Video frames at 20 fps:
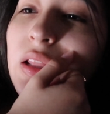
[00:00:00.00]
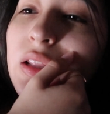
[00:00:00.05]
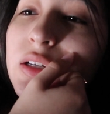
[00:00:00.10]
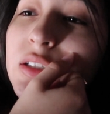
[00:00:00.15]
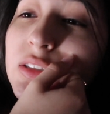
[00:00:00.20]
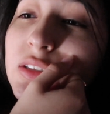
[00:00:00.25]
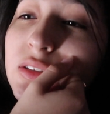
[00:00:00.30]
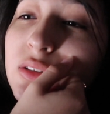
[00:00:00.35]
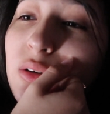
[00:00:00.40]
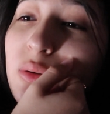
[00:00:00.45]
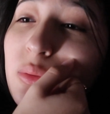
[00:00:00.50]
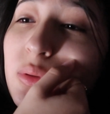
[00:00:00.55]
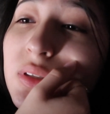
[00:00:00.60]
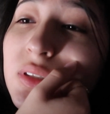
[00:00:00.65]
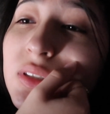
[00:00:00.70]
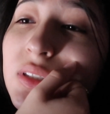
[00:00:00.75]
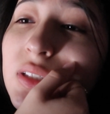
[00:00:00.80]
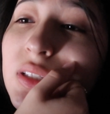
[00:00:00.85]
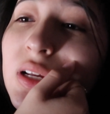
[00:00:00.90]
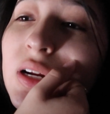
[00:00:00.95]
There is no
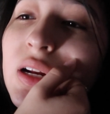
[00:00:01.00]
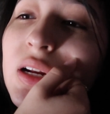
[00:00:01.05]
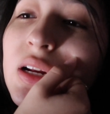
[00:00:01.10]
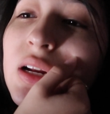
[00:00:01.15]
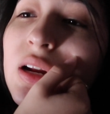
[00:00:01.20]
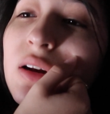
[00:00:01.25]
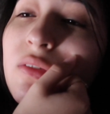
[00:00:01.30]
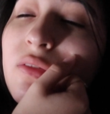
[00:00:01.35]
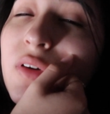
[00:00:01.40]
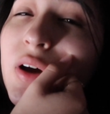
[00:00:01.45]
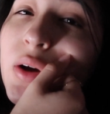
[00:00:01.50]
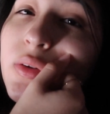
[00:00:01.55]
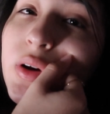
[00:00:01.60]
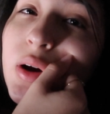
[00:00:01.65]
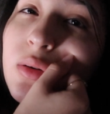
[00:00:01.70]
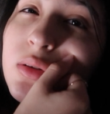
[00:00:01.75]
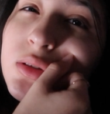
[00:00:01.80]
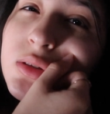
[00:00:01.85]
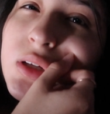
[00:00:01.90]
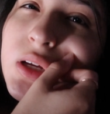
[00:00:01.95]
reason that I need 5
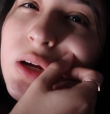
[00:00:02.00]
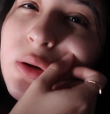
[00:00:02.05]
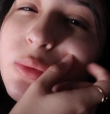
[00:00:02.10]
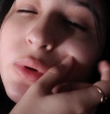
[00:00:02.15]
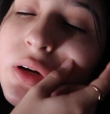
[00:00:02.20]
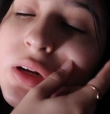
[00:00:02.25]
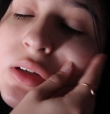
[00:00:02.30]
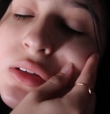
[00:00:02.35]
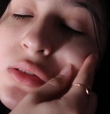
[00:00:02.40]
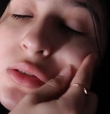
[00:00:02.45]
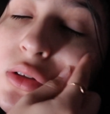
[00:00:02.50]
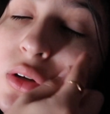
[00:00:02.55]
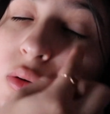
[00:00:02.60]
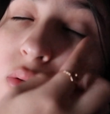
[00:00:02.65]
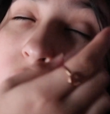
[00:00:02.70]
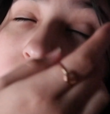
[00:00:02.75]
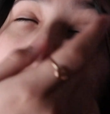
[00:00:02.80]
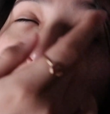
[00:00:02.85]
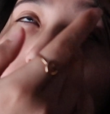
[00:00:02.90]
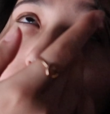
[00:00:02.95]
hours to get ready, so
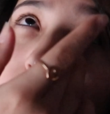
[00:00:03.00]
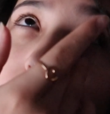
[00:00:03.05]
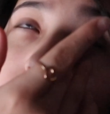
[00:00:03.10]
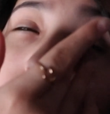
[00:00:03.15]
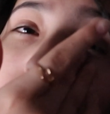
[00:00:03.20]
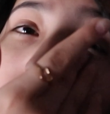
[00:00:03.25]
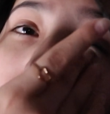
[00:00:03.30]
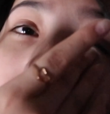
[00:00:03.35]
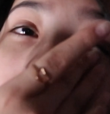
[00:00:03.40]
I'm not gonna do